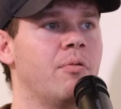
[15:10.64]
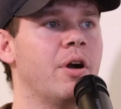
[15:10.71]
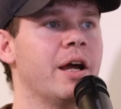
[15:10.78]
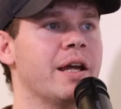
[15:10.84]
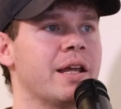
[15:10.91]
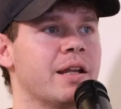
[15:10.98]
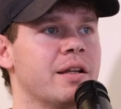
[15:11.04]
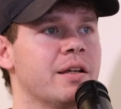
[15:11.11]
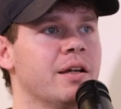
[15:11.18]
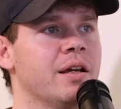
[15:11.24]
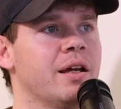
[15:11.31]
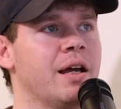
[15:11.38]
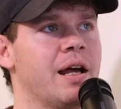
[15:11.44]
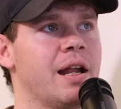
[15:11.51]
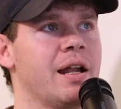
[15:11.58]
Right.
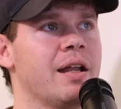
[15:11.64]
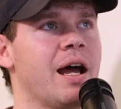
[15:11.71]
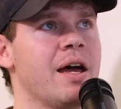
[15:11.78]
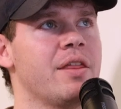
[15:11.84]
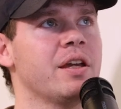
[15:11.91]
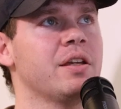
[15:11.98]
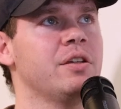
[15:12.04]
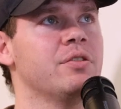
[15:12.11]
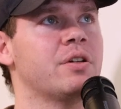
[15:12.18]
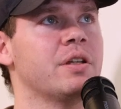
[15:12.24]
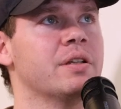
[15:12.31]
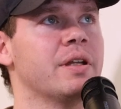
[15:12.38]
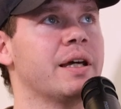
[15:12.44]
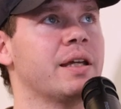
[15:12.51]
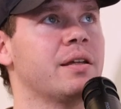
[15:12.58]
I think you
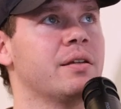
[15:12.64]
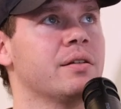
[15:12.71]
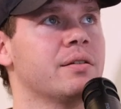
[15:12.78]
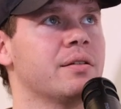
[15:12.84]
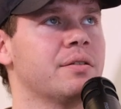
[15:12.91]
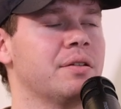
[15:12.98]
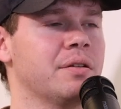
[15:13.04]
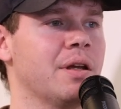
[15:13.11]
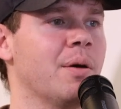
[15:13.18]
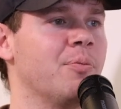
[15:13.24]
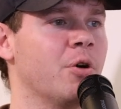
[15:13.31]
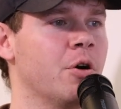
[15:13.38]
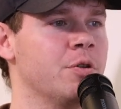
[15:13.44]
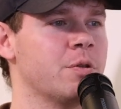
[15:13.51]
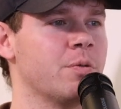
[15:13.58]
can like
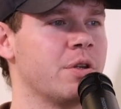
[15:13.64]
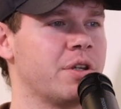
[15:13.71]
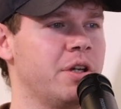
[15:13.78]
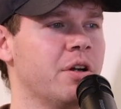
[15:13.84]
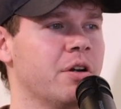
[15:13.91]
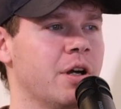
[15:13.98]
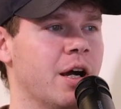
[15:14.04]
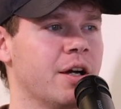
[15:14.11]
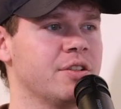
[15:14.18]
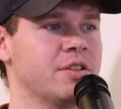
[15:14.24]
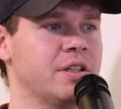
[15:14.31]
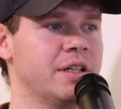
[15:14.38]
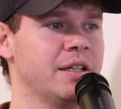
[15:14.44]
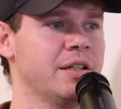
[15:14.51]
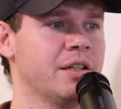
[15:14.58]
approach it with
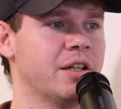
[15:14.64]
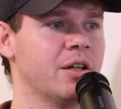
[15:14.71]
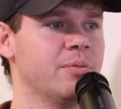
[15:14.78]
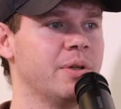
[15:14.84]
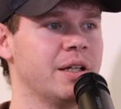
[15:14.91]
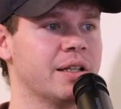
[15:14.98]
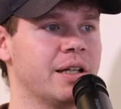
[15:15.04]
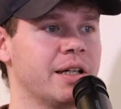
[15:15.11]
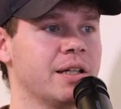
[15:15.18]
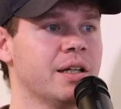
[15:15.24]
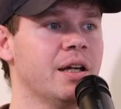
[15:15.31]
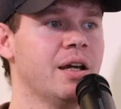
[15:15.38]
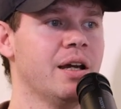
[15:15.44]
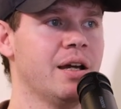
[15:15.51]
curiosity, you know, being like